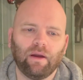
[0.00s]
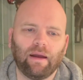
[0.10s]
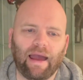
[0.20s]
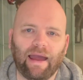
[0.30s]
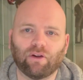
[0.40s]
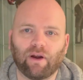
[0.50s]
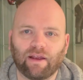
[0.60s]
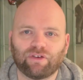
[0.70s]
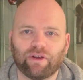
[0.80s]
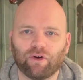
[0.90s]
And I
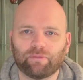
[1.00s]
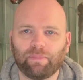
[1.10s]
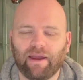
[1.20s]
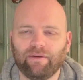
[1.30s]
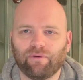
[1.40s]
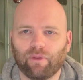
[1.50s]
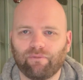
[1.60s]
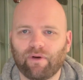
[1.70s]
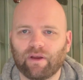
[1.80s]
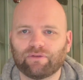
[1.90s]
actually cosplayed for the
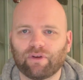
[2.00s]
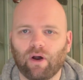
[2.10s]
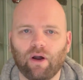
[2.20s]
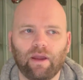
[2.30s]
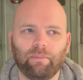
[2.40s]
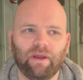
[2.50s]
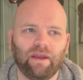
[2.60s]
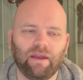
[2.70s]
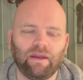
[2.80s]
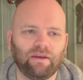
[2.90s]
first time
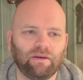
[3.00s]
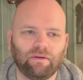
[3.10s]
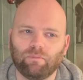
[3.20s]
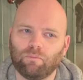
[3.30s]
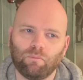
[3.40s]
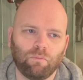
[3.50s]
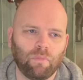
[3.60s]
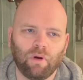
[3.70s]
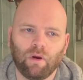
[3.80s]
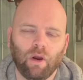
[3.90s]

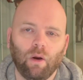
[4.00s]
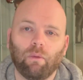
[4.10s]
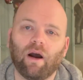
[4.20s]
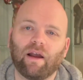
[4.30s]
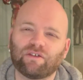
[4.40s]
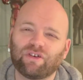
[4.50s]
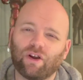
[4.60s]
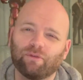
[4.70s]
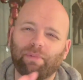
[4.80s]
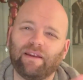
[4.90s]
I actually
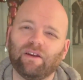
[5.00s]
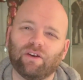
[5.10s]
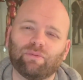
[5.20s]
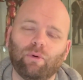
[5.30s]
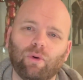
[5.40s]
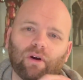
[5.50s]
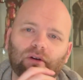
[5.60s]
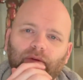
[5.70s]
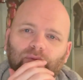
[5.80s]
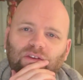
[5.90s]
cosplayed at a smaller
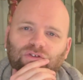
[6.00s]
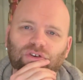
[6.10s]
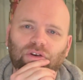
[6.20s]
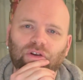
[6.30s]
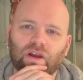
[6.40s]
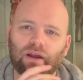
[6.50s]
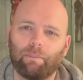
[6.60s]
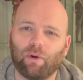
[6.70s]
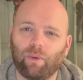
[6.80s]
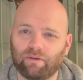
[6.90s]
convention a
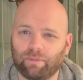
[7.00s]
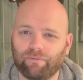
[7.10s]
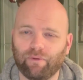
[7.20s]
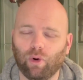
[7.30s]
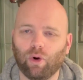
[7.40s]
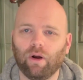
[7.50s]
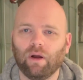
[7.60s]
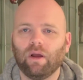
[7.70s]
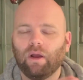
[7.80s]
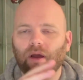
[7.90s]
couple of weeks before
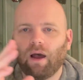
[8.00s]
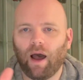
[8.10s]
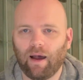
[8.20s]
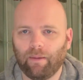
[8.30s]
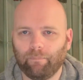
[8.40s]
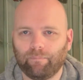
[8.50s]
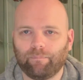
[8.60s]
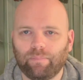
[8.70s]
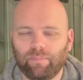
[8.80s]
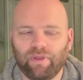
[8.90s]

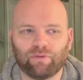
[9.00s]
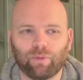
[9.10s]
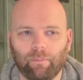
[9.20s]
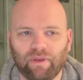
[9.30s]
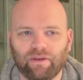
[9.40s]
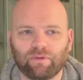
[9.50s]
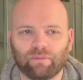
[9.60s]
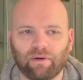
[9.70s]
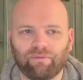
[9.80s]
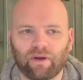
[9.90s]
this one, but this was
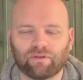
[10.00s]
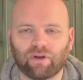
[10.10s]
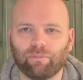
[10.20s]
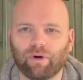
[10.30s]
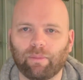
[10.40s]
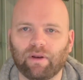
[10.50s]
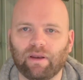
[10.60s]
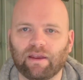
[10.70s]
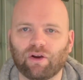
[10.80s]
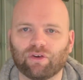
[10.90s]
my first time
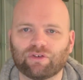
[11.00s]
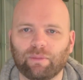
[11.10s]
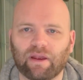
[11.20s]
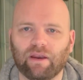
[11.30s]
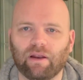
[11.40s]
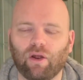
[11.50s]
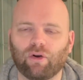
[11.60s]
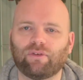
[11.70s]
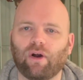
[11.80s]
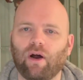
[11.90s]
properly costuming in a
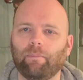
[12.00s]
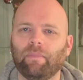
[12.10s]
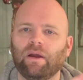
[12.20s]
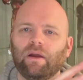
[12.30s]
long time.